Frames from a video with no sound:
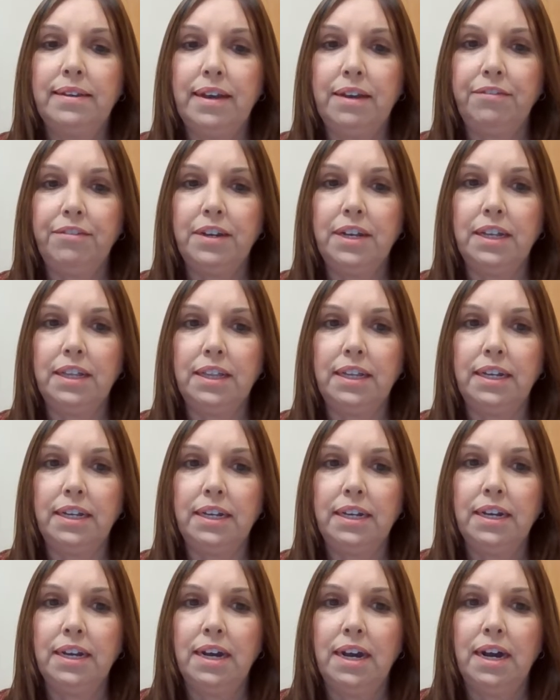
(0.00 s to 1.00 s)

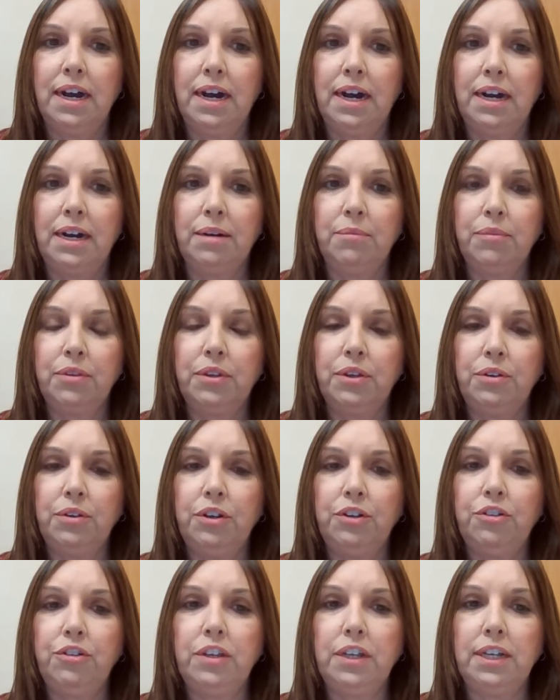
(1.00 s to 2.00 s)
Definitely. So
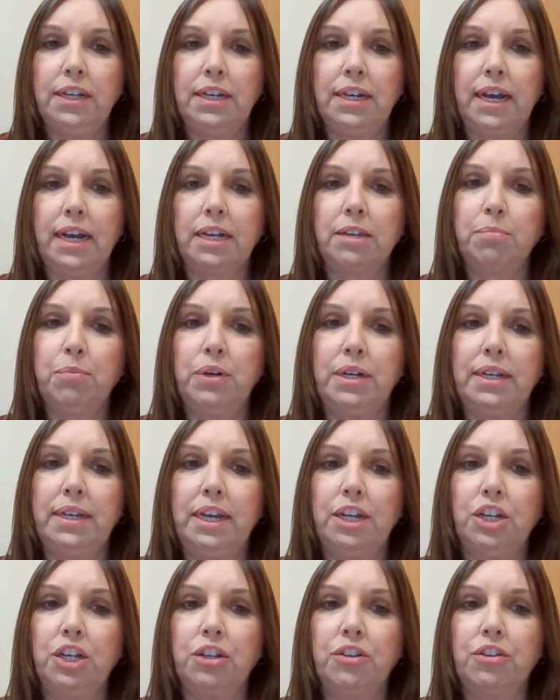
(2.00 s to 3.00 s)
usually
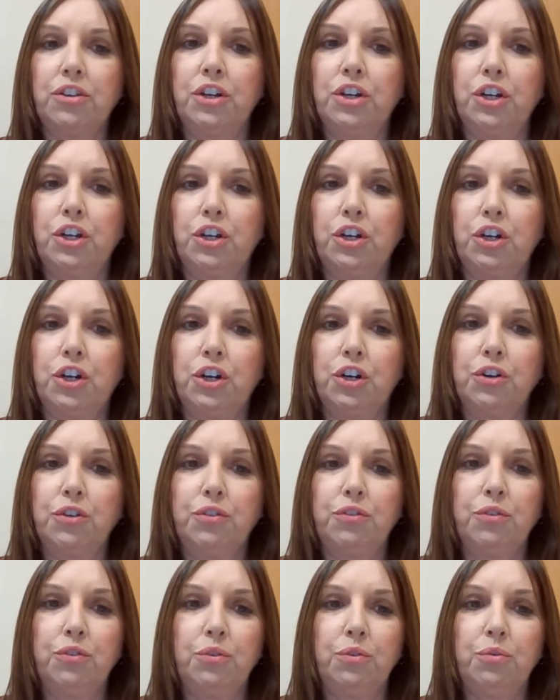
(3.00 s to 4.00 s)
exploitation is going to occur
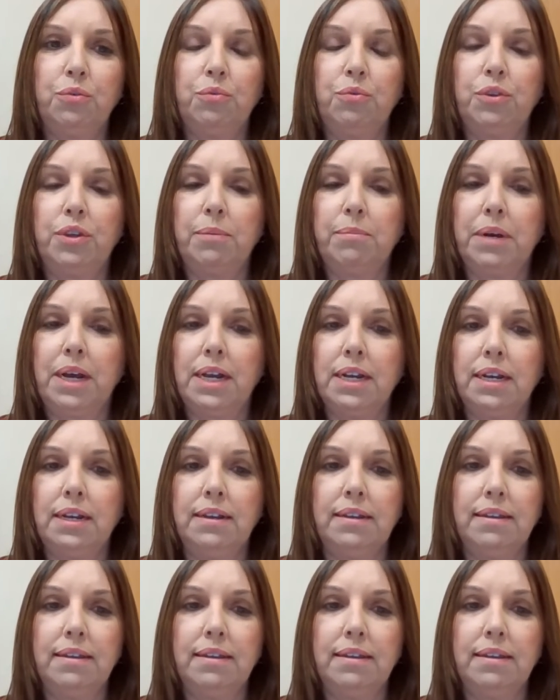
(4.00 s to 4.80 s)
through some kind